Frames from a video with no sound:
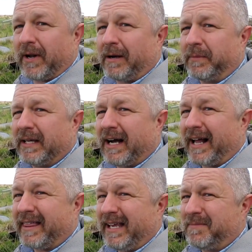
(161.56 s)
around me.
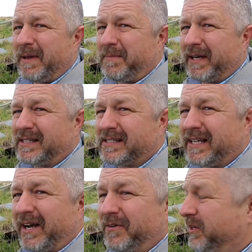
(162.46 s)
I think maybe I
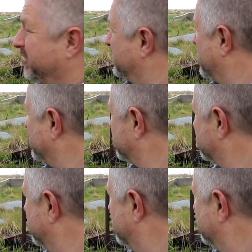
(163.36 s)
scared the
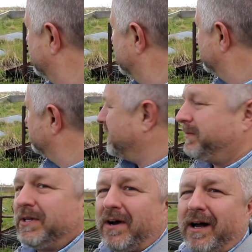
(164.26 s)
goats.
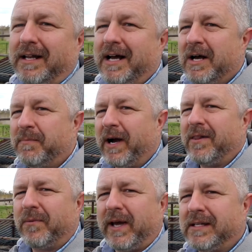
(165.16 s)
Maybe not. By
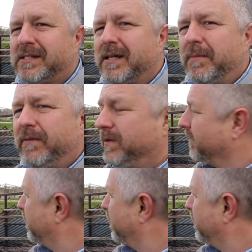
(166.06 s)
the way, some of you